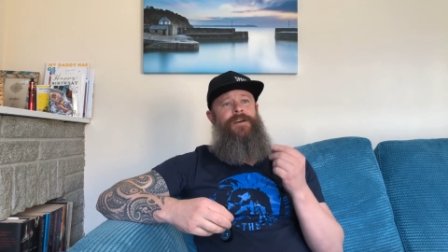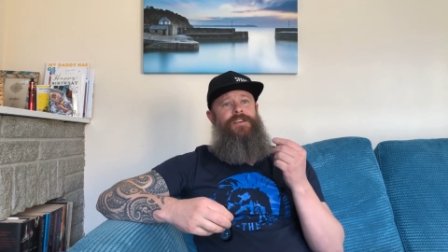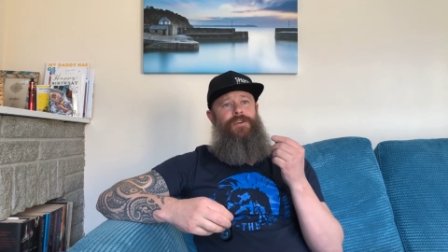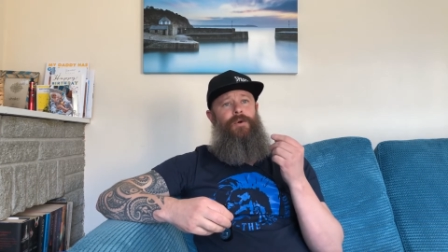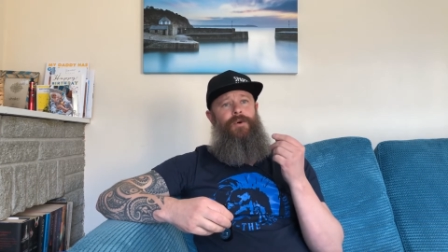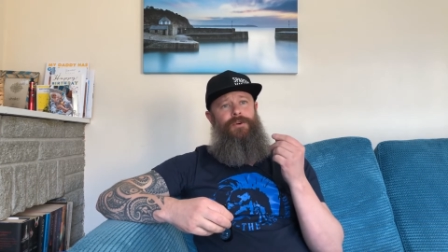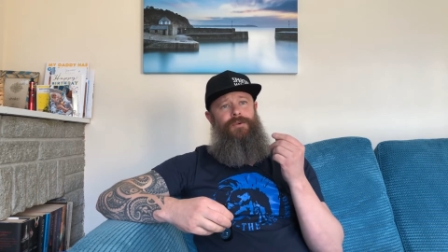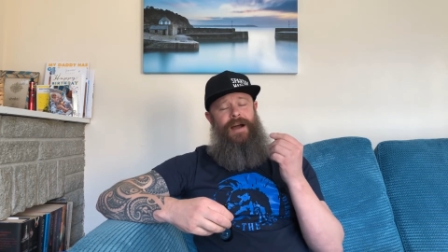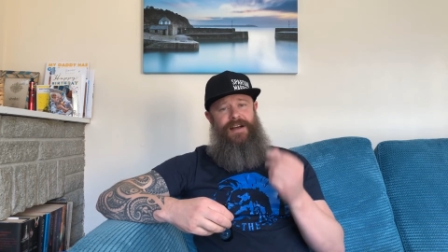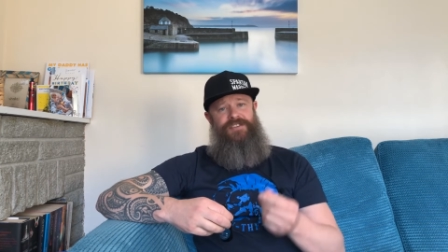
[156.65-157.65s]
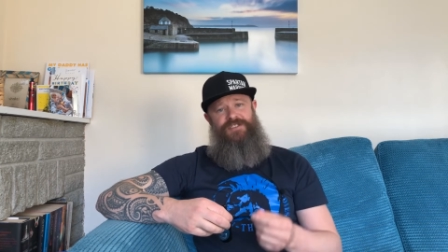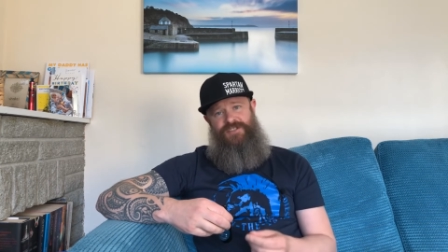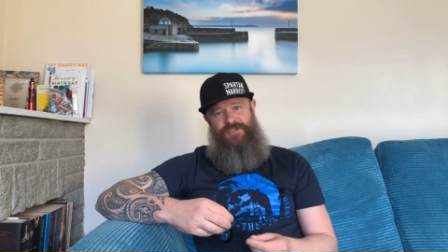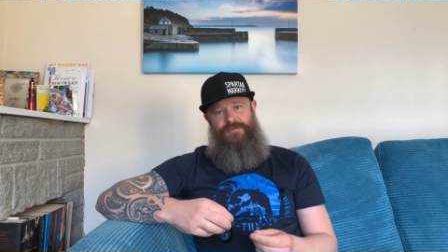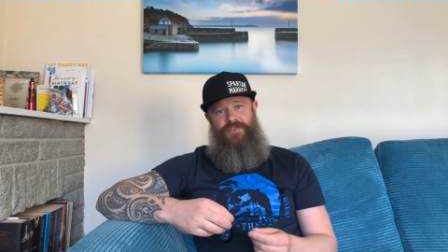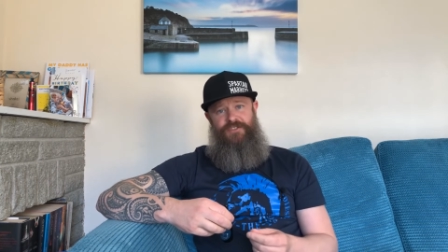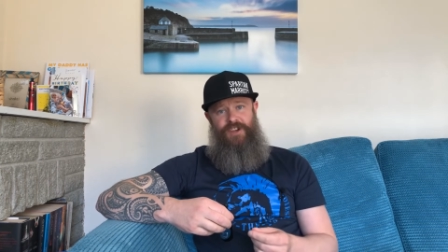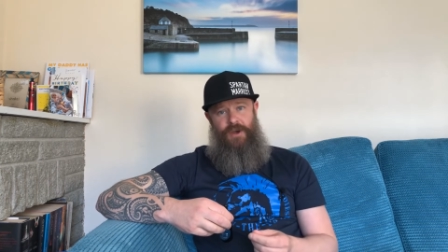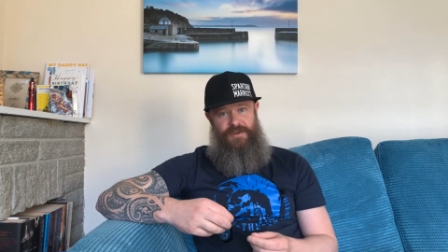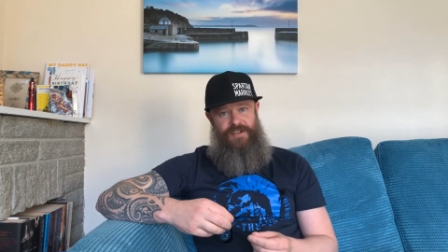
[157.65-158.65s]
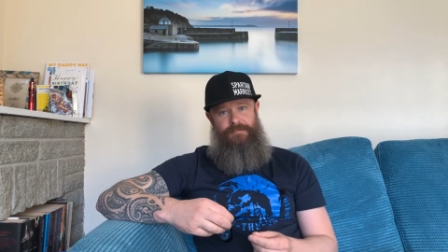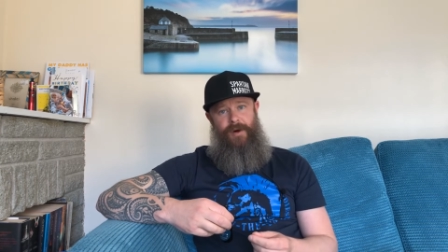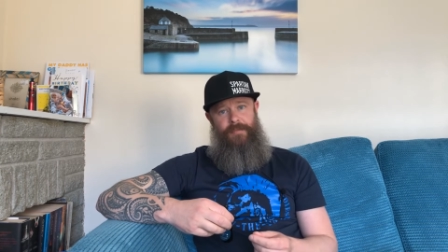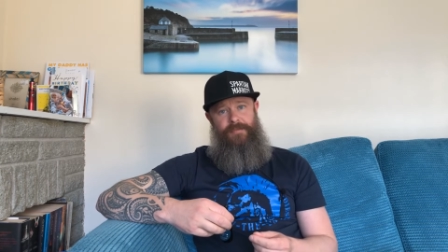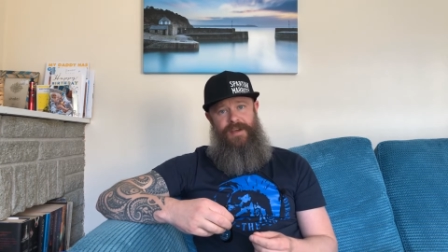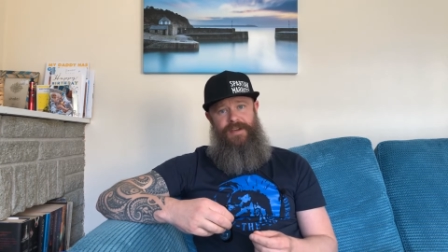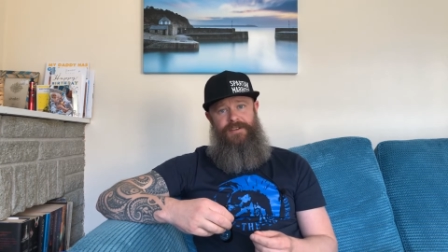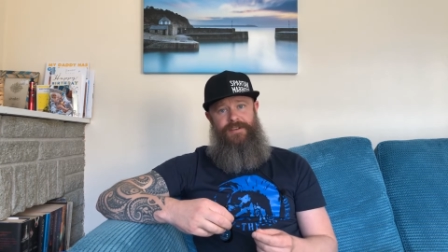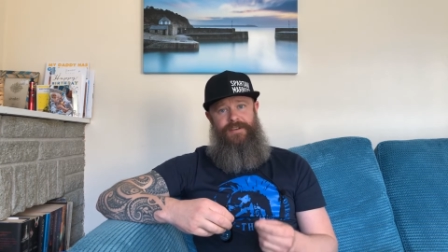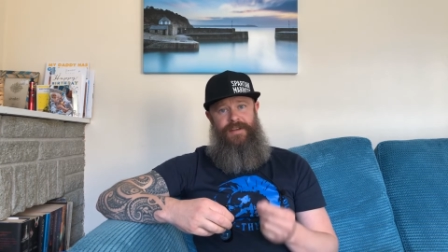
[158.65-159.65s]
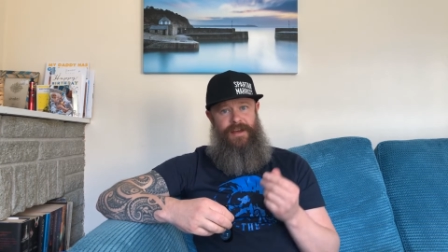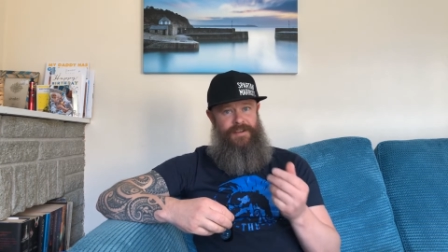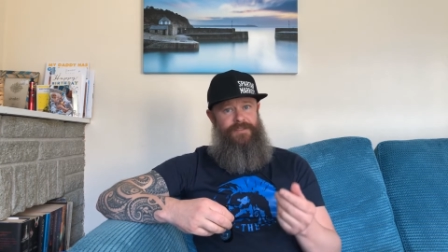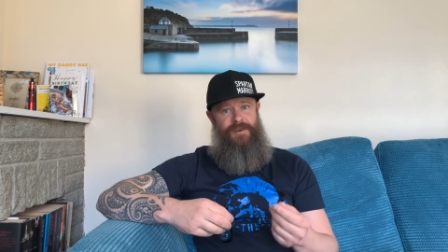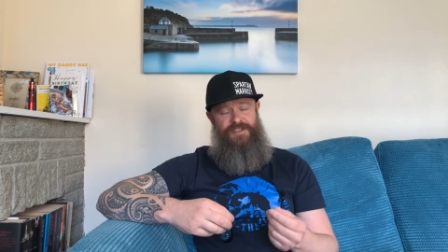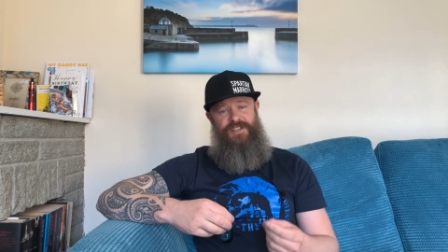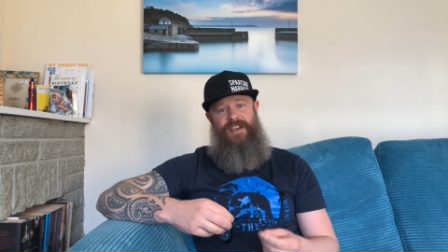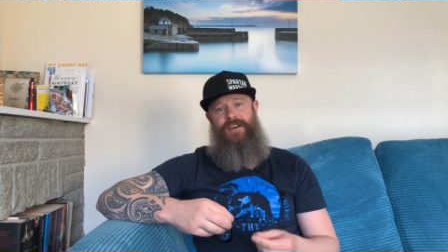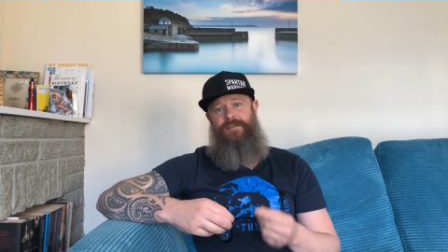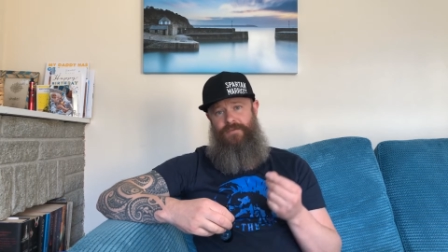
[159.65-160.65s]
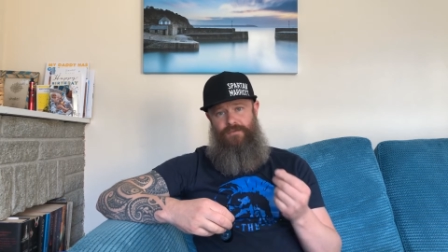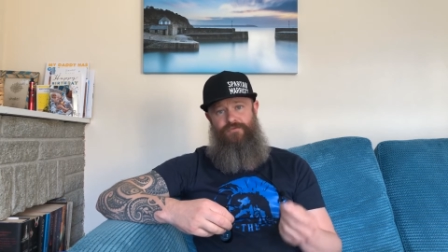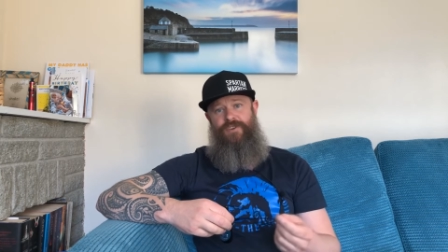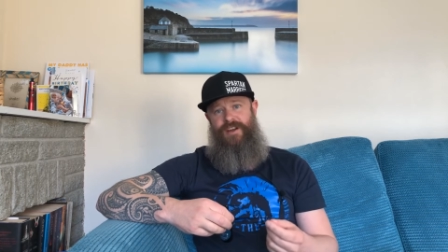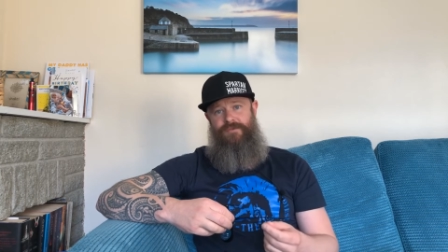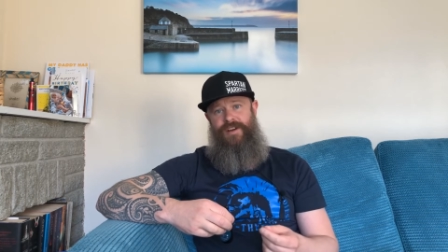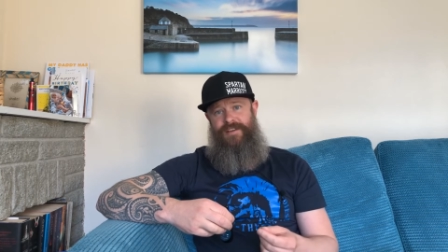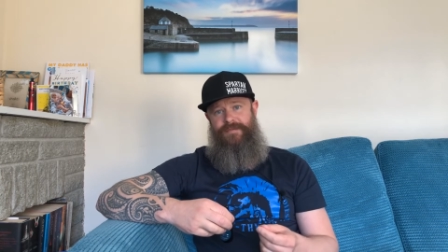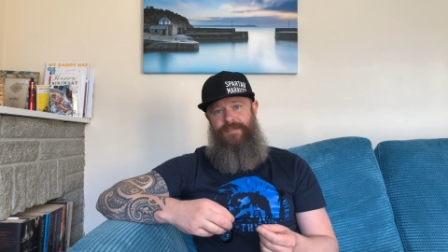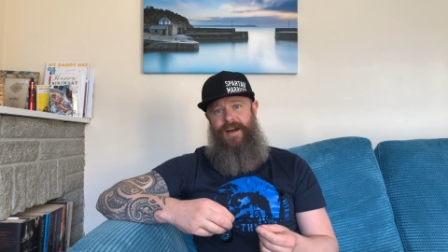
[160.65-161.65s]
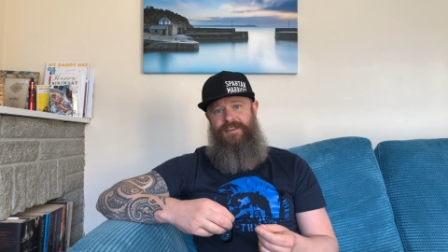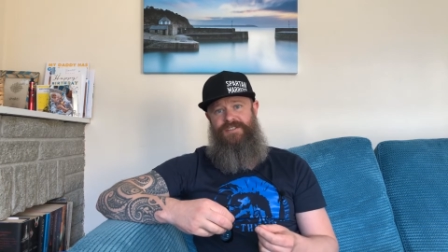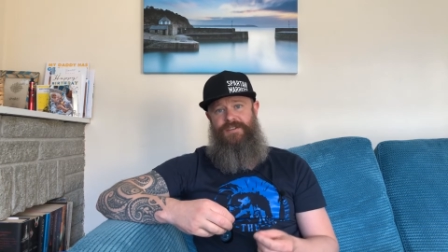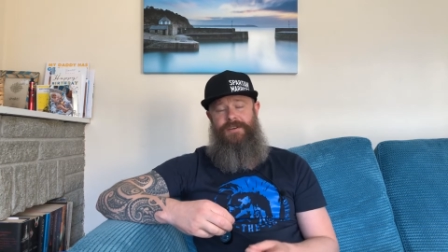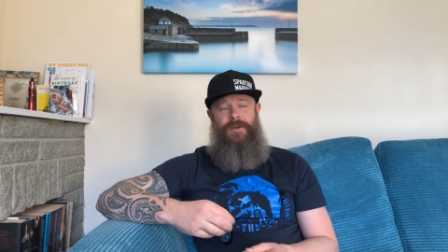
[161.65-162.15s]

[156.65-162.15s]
The oil has soaked into my beard and into my skin really, really fast.